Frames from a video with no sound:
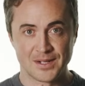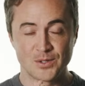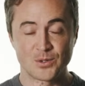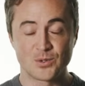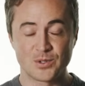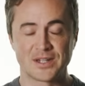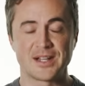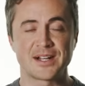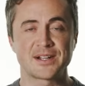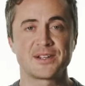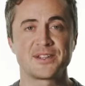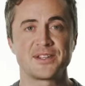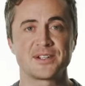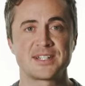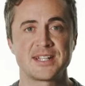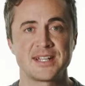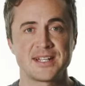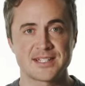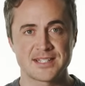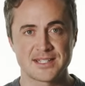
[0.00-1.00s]
Good luck on your
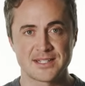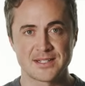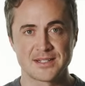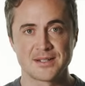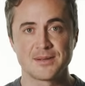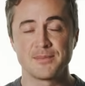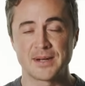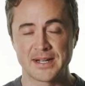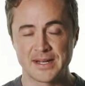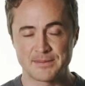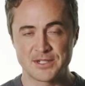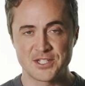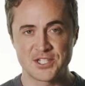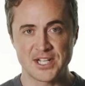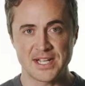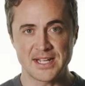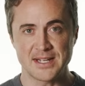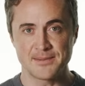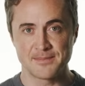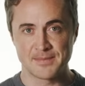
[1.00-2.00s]
test. My name is
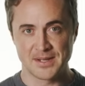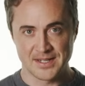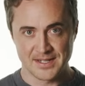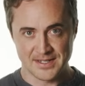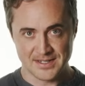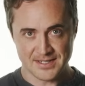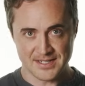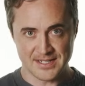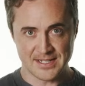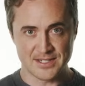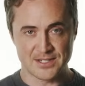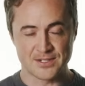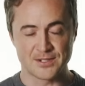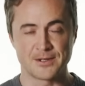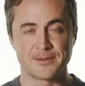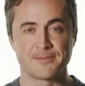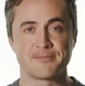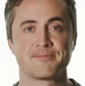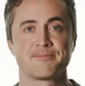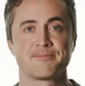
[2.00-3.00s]
Jay. See you soon.